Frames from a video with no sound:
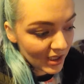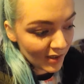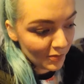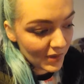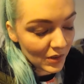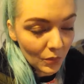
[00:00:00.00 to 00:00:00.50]

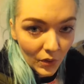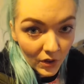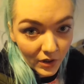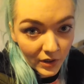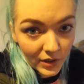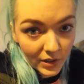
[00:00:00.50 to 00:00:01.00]
gave me the
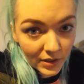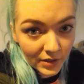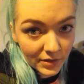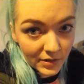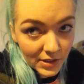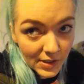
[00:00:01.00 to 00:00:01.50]
work
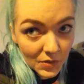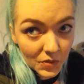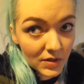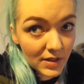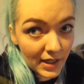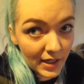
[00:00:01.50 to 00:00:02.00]
to do
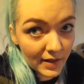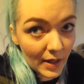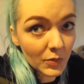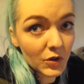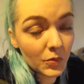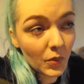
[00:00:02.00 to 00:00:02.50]
today that
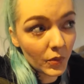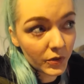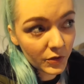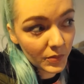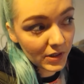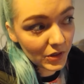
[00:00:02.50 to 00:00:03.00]
I'm
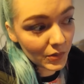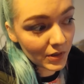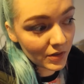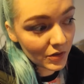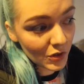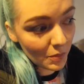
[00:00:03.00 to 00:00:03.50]
supposed to be
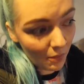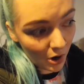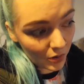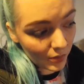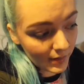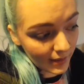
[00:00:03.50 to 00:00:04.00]
doing
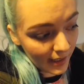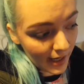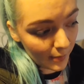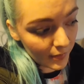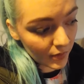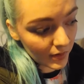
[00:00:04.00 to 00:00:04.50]
tomorrow in the
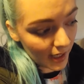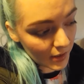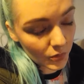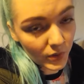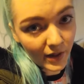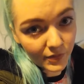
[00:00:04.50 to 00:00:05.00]
lab so that I
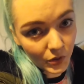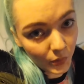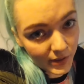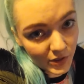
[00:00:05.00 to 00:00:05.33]
don't have to go in